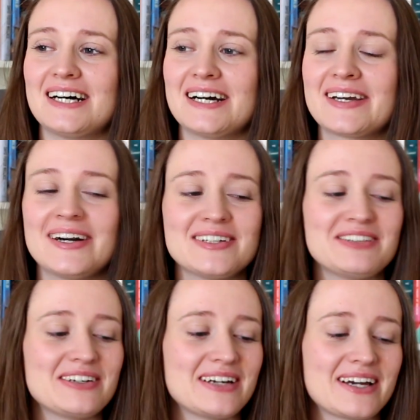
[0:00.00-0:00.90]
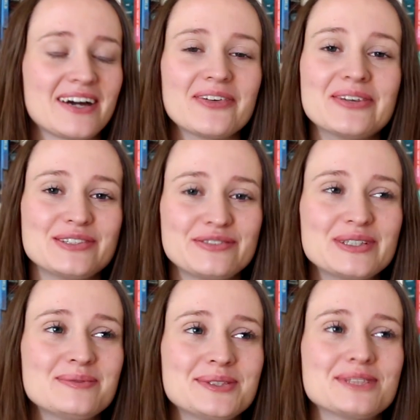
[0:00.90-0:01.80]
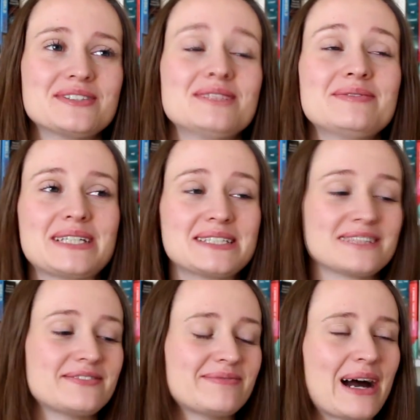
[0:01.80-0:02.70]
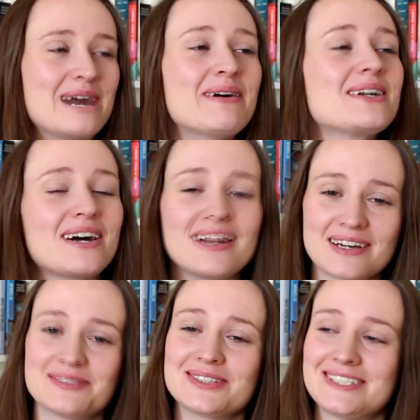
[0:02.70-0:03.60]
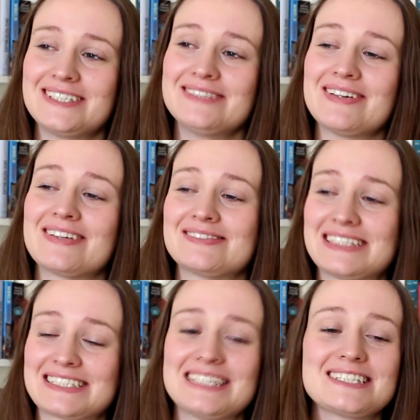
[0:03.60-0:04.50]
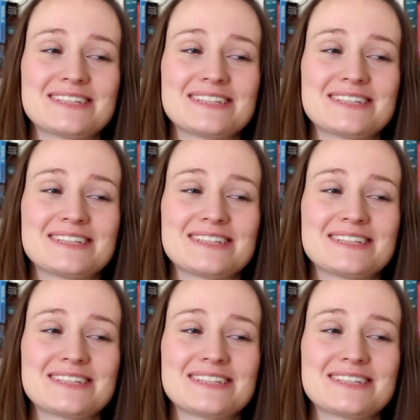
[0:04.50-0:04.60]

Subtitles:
I kind of feel like I ought to film more of them because of how much I like watching them, if that makes sense.